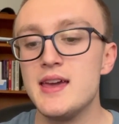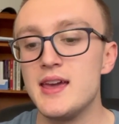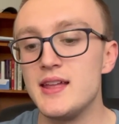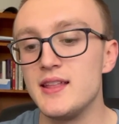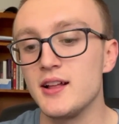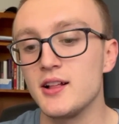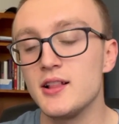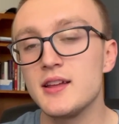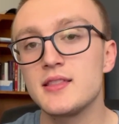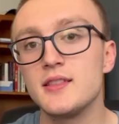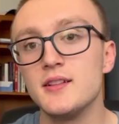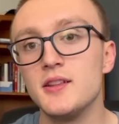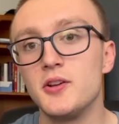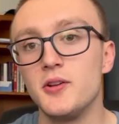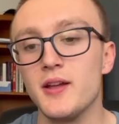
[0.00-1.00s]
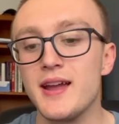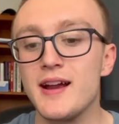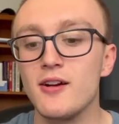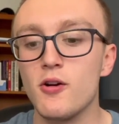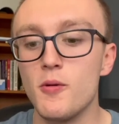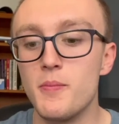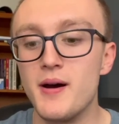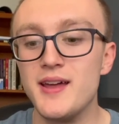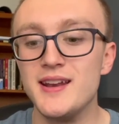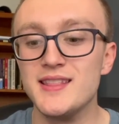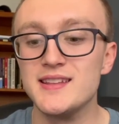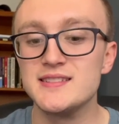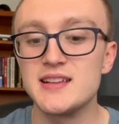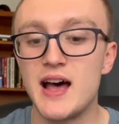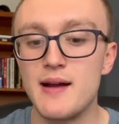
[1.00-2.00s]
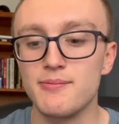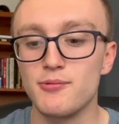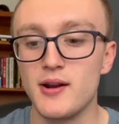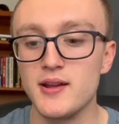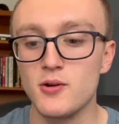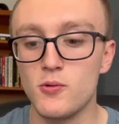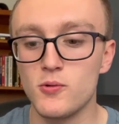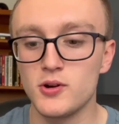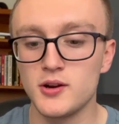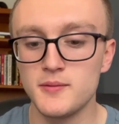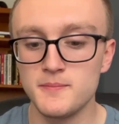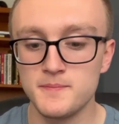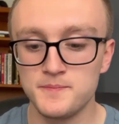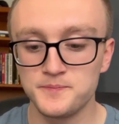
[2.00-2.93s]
and then click the little arrow button in the top right corner